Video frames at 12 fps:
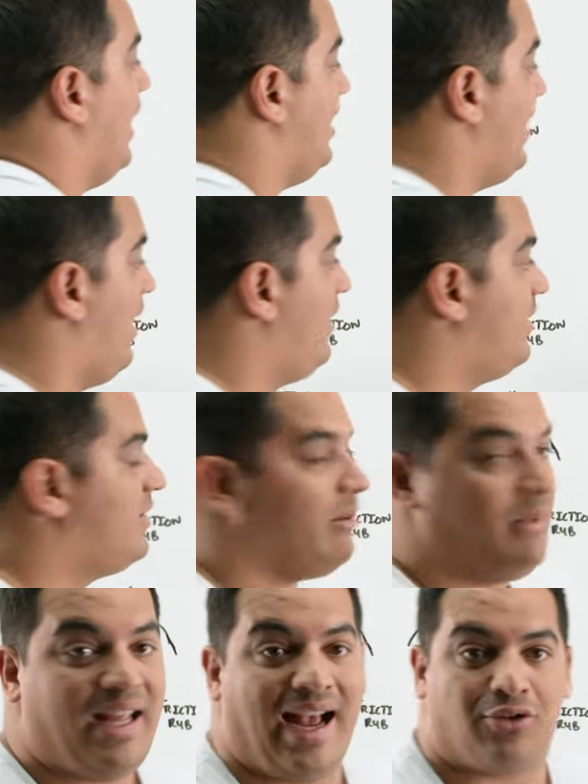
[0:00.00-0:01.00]
and down into some
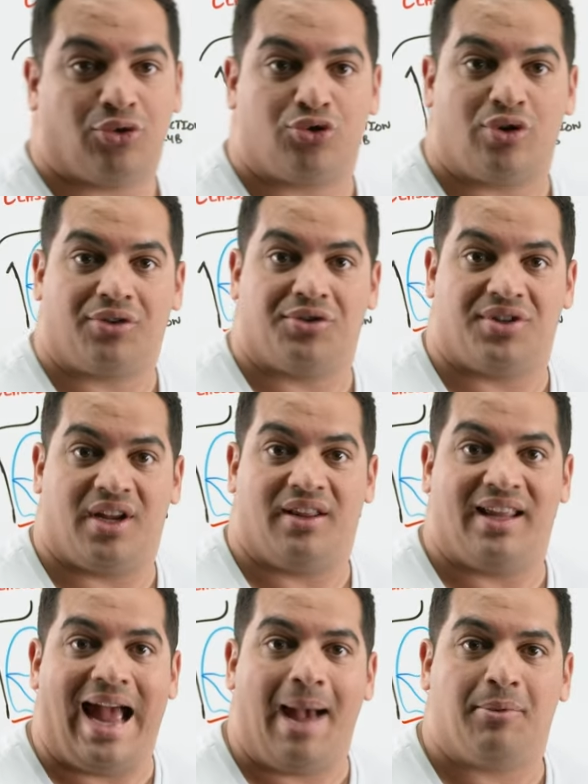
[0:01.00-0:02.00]
of the actual structures there in
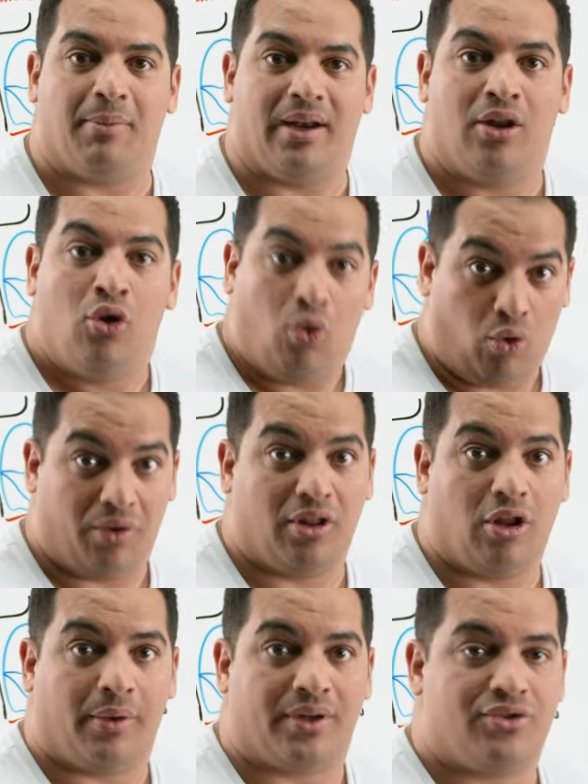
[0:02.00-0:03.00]
the abdomen or in the
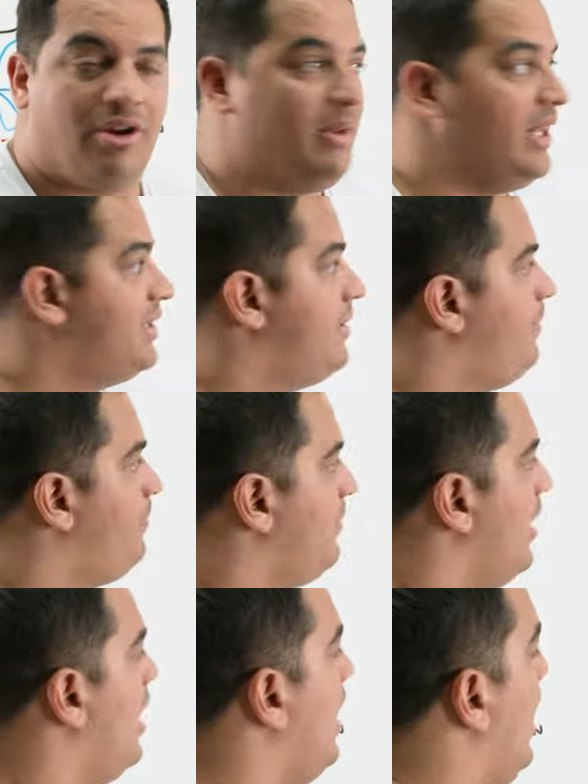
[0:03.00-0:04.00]
lower extremities.
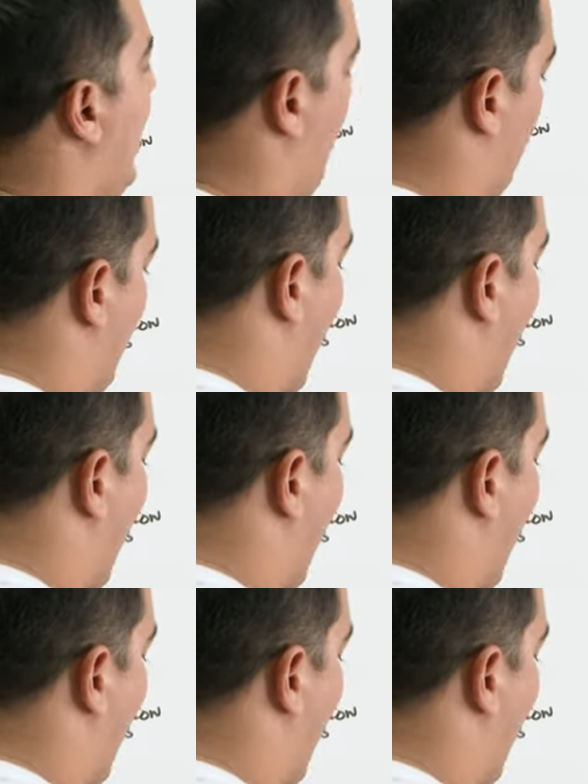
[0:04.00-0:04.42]
And what